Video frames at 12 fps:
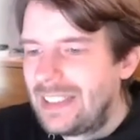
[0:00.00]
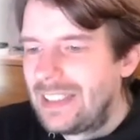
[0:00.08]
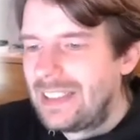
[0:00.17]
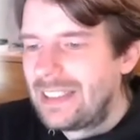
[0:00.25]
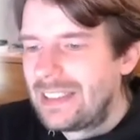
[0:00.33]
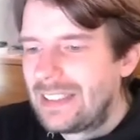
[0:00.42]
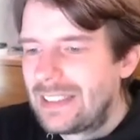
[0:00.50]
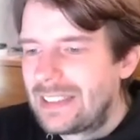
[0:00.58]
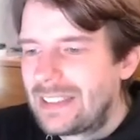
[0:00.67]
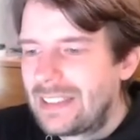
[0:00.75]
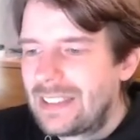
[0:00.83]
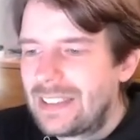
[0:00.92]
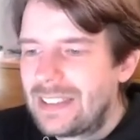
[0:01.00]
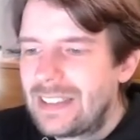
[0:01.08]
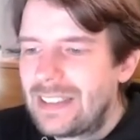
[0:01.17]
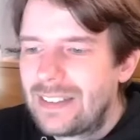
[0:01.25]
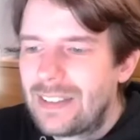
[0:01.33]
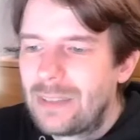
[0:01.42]
uh, that
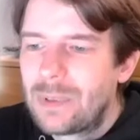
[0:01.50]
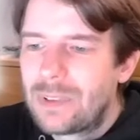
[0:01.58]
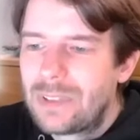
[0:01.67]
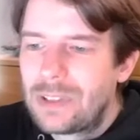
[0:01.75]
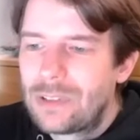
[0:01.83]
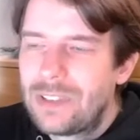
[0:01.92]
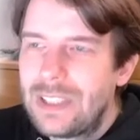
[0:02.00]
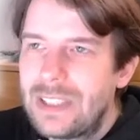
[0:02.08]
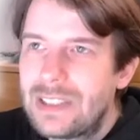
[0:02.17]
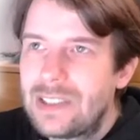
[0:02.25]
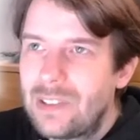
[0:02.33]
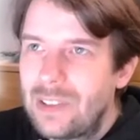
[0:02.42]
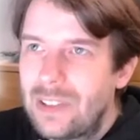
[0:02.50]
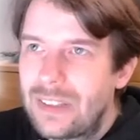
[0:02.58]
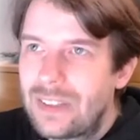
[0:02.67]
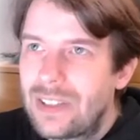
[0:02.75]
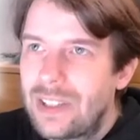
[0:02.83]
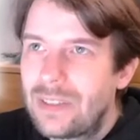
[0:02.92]
uh, a sample rate of 8
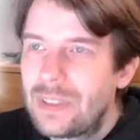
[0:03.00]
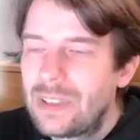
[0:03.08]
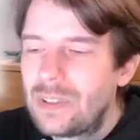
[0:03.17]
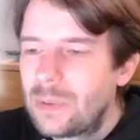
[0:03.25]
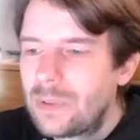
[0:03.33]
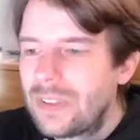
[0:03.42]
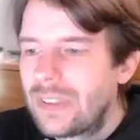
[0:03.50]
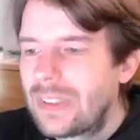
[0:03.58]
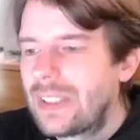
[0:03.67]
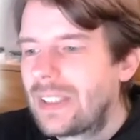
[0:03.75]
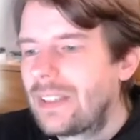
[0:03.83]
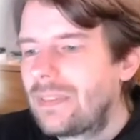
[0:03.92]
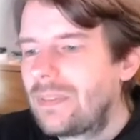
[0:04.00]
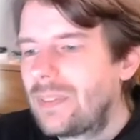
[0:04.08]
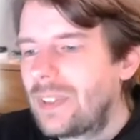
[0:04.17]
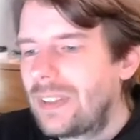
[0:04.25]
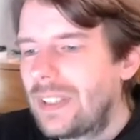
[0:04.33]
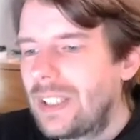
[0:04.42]
kilohertz shall be used um,
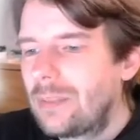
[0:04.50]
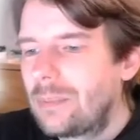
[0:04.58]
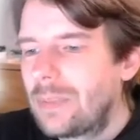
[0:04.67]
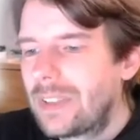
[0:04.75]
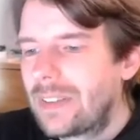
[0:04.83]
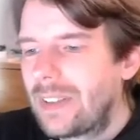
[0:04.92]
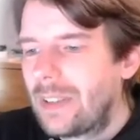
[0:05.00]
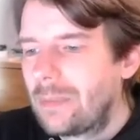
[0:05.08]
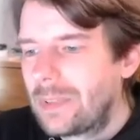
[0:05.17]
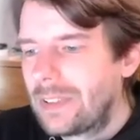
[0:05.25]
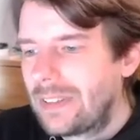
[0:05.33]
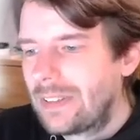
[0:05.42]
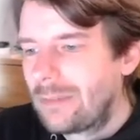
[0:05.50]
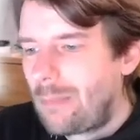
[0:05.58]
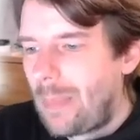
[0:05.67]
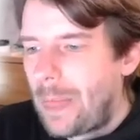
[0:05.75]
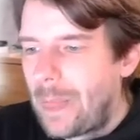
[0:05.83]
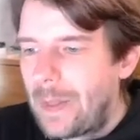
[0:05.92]
with 8 bit samples.
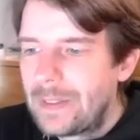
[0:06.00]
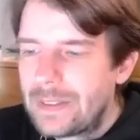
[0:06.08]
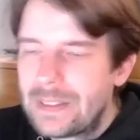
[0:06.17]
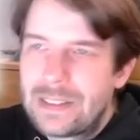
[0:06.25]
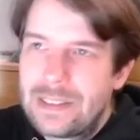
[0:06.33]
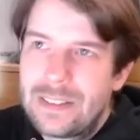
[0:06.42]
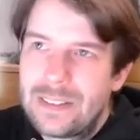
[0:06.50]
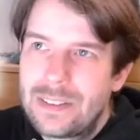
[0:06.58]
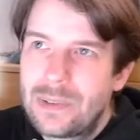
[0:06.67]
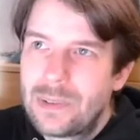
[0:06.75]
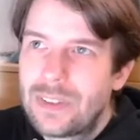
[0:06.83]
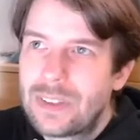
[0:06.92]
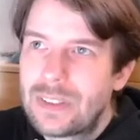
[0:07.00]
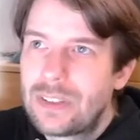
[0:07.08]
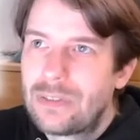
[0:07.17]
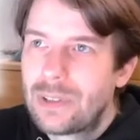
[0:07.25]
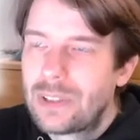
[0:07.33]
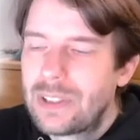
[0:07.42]
And that leads to a
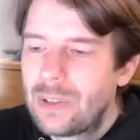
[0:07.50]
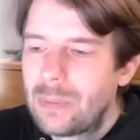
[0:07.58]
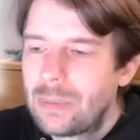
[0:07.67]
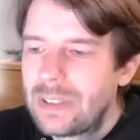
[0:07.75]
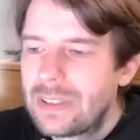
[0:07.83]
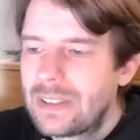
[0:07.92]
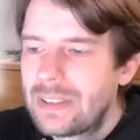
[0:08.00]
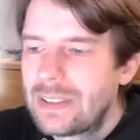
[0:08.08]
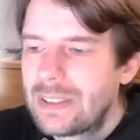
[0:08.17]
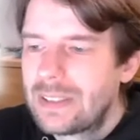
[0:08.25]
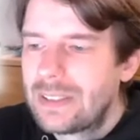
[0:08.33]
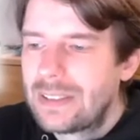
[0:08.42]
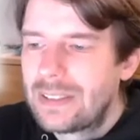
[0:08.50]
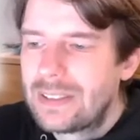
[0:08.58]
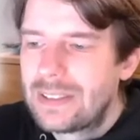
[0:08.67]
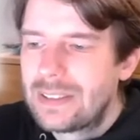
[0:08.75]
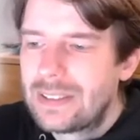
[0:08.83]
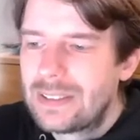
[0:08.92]
64 kilobit
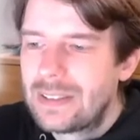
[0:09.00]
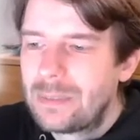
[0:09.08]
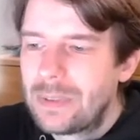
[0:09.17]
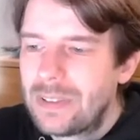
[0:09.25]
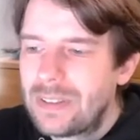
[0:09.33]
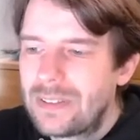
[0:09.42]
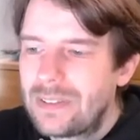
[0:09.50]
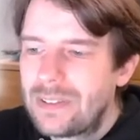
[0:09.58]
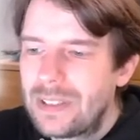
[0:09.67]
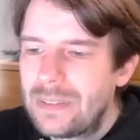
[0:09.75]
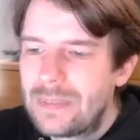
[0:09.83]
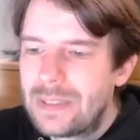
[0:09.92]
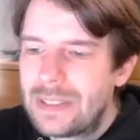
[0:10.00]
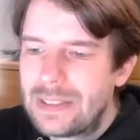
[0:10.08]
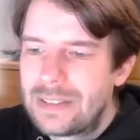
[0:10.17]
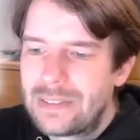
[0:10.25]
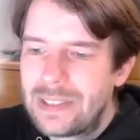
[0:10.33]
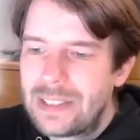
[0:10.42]
uh, bitstream
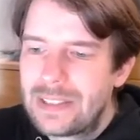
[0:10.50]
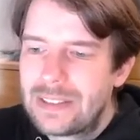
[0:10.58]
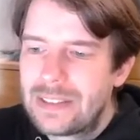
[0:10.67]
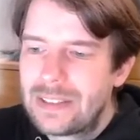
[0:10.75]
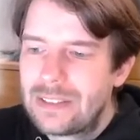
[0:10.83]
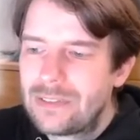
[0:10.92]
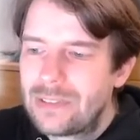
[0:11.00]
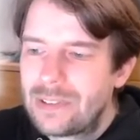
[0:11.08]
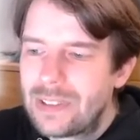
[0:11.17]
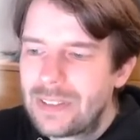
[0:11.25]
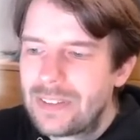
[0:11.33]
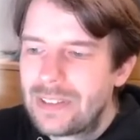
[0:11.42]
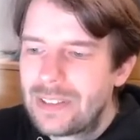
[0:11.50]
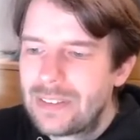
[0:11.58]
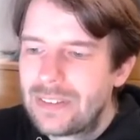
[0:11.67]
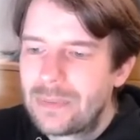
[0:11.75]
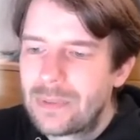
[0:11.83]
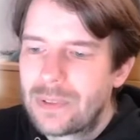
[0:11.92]
rate for a single
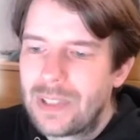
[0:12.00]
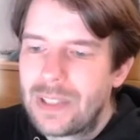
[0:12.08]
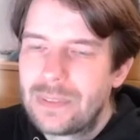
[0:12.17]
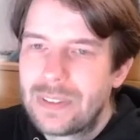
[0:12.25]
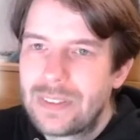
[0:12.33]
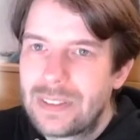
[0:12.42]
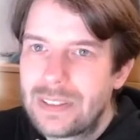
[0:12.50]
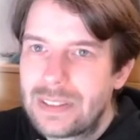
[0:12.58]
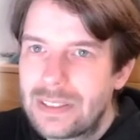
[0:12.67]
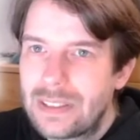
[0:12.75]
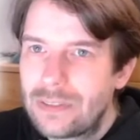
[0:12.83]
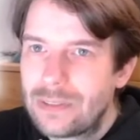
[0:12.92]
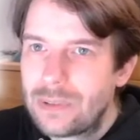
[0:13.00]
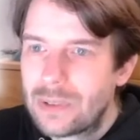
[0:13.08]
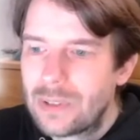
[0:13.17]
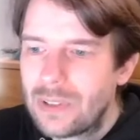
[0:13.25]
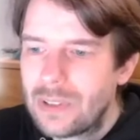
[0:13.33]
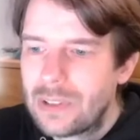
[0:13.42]
subscriber, a single telephone
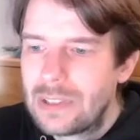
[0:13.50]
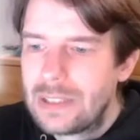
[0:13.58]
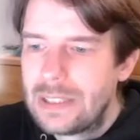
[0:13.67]
call.